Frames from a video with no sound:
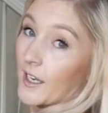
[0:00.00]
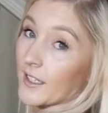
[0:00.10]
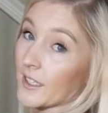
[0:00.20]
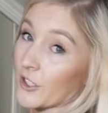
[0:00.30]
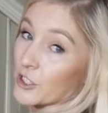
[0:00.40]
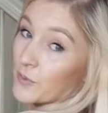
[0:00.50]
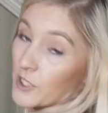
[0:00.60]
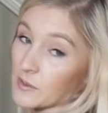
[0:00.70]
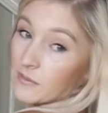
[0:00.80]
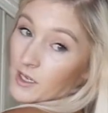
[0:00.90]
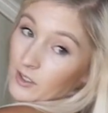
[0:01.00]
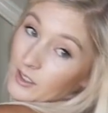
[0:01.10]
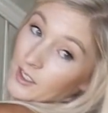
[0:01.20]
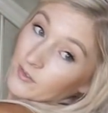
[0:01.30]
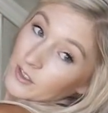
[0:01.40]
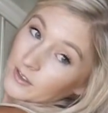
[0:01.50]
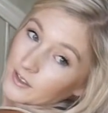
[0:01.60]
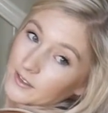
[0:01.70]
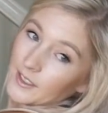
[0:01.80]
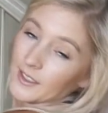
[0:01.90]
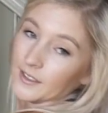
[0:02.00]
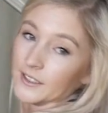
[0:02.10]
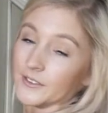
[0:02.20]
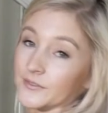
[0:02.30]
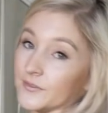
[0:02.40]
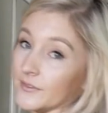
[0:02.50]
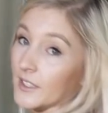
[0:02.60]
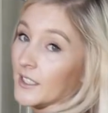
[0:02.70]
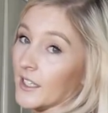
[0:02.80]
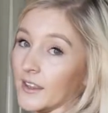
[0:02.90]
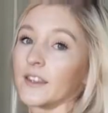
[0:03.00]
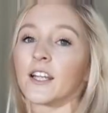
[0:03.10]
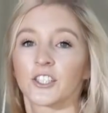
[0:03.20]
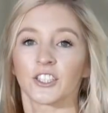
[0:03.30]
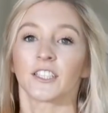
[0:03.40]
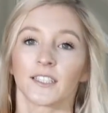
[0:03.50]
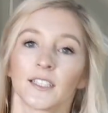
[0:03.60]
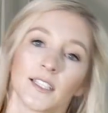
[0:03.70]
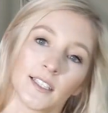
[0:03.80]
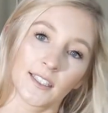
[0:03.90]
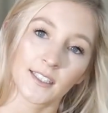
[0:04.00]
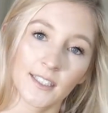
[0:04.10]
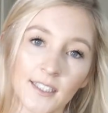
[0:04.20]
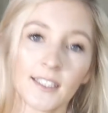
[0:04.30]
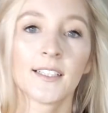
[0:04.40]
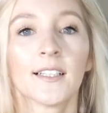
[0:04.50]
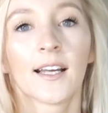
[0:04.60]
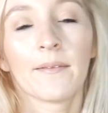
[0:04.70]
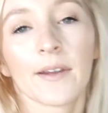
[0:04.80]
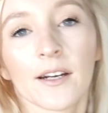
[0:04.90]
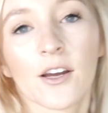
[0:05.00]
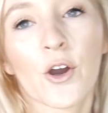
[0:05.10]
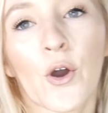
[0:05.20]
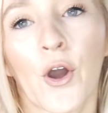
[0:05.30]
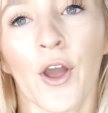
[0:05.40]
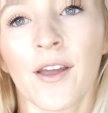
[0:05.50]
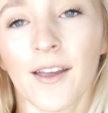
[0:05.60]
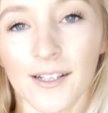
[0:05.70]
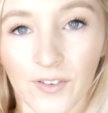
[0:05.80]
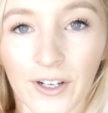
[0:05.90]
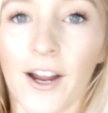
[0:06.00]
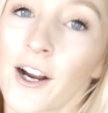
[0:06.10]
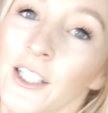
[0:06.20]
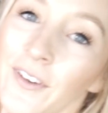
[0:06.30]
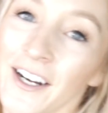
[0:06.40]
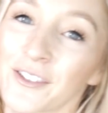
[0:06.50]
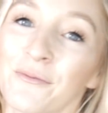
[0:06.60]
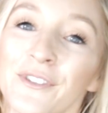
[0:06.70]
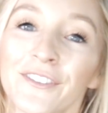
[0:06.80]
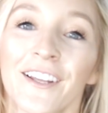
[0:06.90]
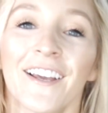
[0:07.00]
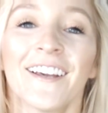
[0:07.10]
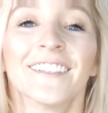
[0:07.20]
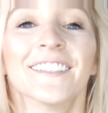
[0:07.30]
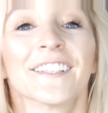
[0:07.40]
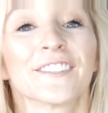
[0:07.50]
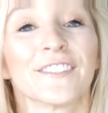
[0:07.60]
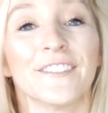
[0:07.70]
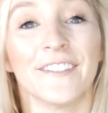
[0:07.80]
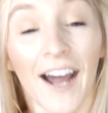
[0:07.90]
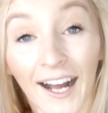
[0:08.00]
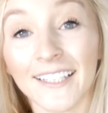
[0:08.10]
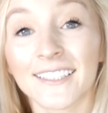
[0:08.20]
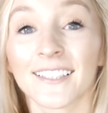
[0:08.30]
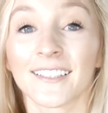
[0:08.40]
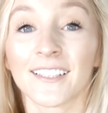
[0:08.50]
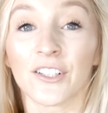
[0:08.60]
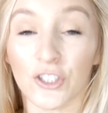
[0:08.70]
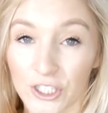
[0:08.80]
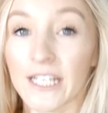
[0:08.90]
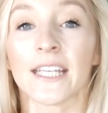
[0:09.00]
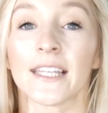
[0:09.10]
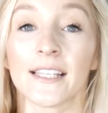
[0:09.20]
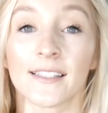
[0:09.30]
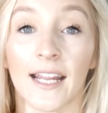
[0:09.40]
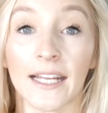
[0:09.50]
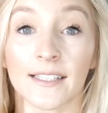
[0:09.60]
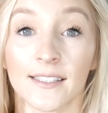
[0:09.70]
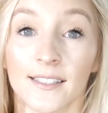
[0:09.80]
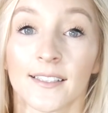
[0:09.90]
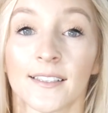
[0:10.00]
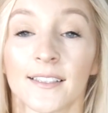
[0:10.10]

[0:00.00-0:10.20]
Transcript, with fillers: I think they're supposed to be moderate cover. No, I don't know. They're cheeky. I mean, it's very hard to find a swimsuit that is not cheeky these days.